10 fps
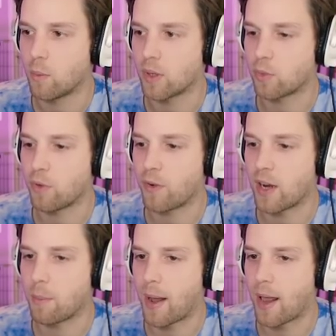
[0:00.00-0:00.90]
Once we
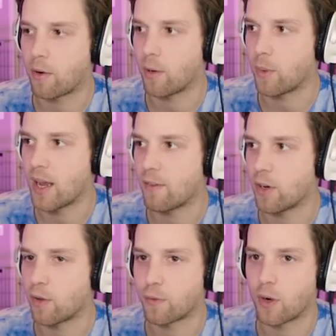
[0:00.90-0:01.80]
find a battery, we have
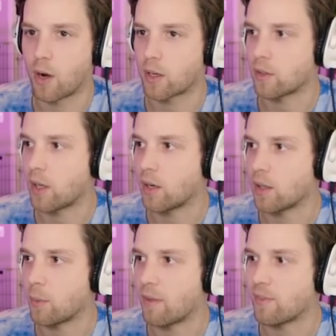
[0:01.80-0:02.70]
another free heart container,
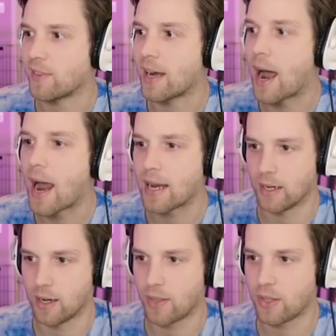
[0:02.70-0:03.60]
and then we'll have
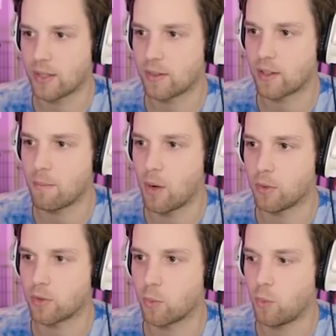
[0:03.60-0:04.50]
nine. I think this is the
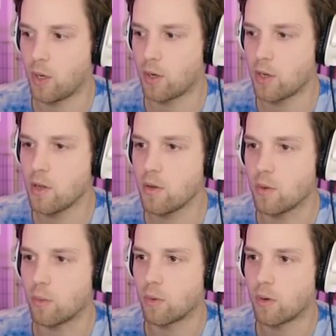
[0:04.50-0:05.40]
most... What are
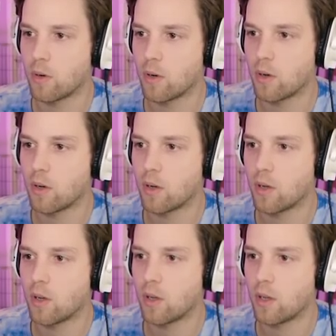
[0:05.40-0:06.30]
you?
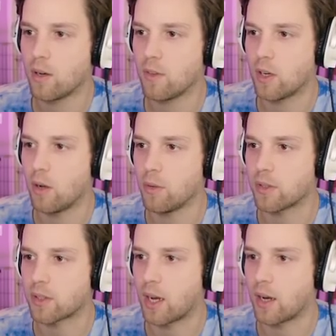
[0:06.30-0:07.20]
I don't even know
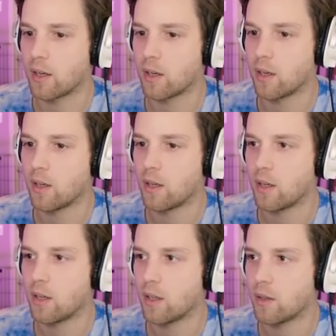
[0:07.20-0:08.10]
this guy.
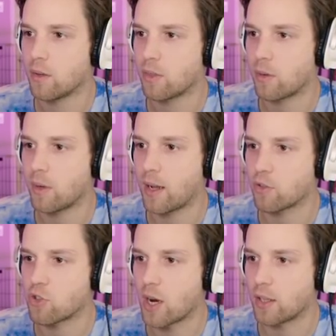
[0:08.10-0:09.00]
Throwing out
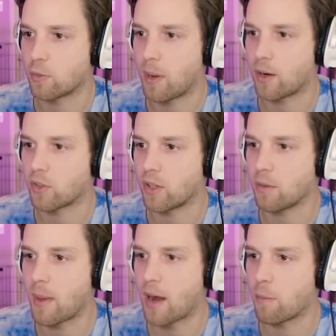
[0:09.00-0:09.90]
giant spiders. It
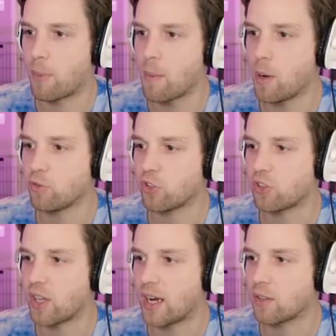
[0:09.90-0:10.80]
doesn't matter. Bumbo
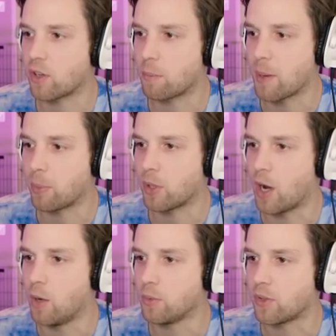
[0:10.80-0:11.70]
just stands on people and
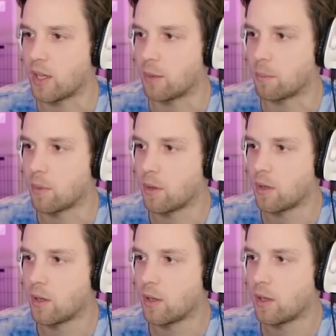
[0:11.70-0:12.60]
owns them.
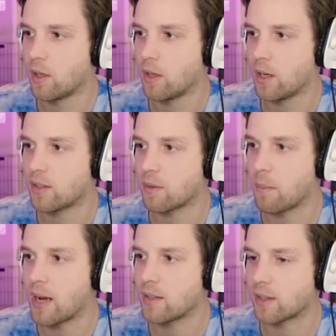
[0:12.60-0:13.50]
It's
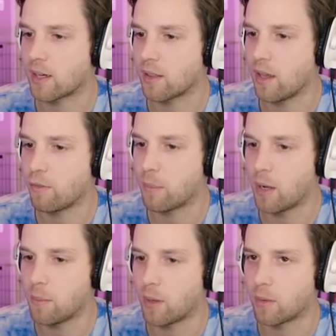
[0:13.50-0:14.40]
amazing. I love
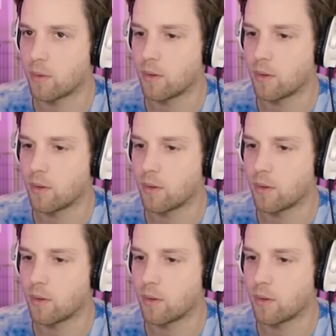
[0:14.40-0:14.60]
Bumbo.